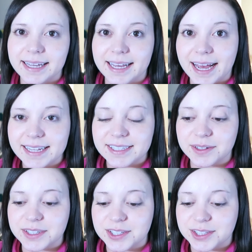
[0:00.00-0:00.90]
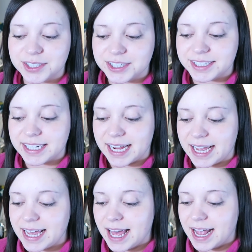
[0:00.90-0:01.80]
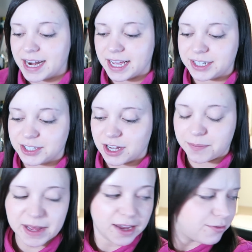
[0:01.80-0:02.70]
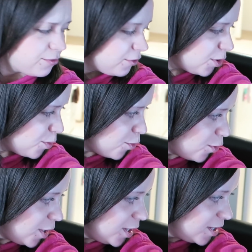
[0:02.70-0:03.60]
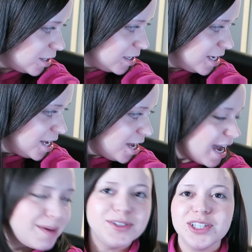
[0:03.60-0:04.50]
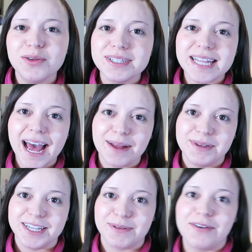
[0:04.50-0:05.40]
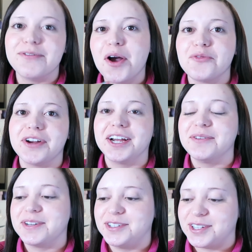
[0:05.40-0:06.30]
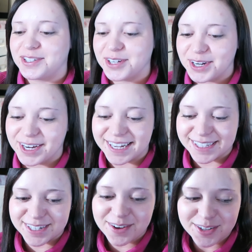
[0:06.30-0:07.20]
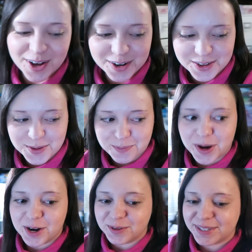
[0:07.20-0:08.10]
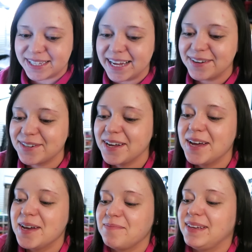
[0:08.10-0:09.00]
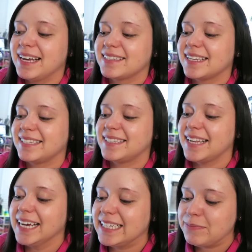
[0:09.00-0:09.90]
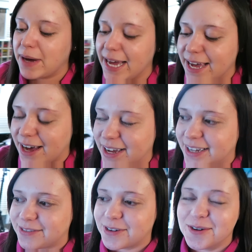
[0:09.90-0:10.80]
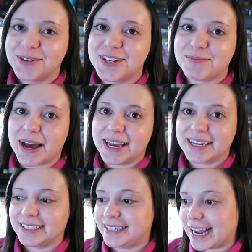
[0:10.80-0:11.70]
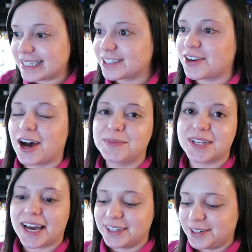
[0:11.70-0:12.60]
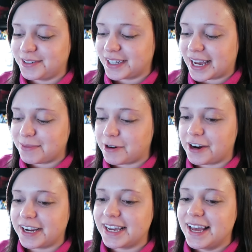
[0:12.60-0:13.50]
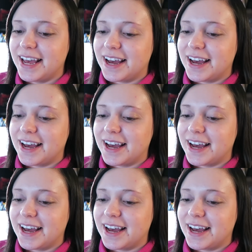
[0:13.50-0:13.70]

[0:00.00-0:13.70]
Hey guys, so it's Thursday and I just got back from work. I'm so sad because my phone ringer, which you just heard, is no longer the Poe sound because I synced my phone to my desktop's iTunes library,